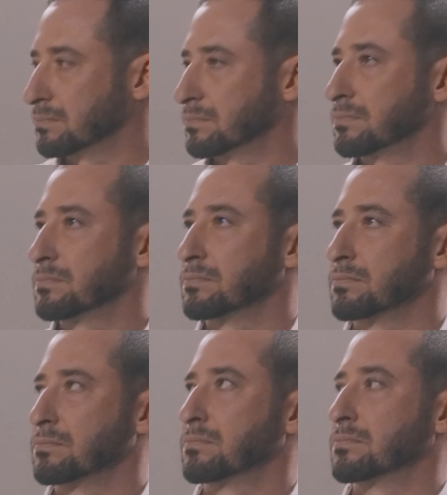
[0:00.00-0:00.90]

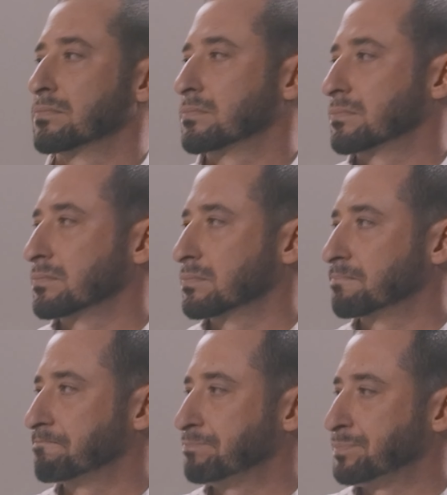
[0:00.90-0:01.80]

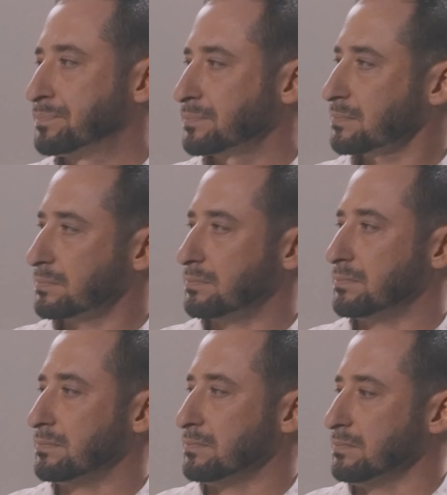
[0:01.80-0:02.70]

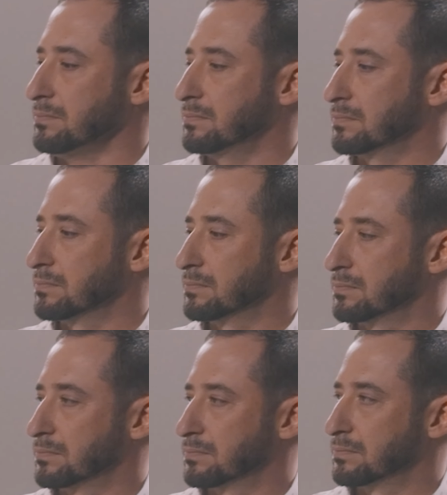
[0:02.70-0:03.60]

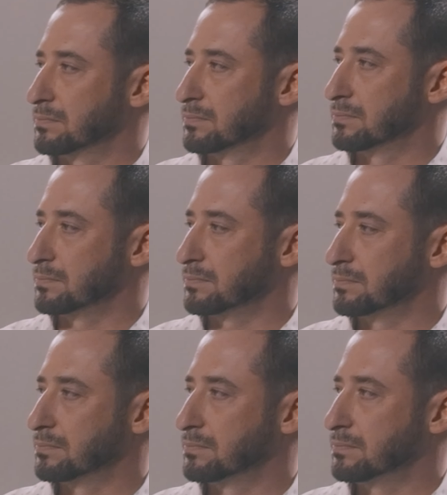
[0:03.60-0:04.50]

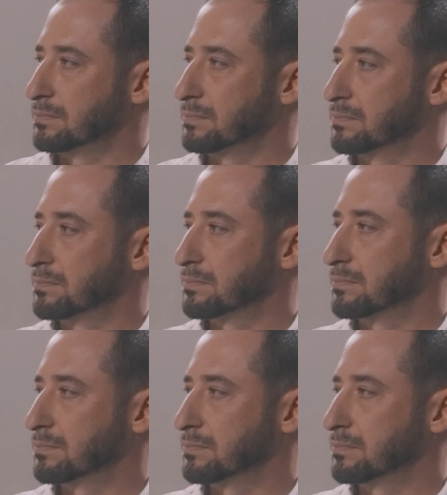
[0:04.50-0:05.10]
(silent)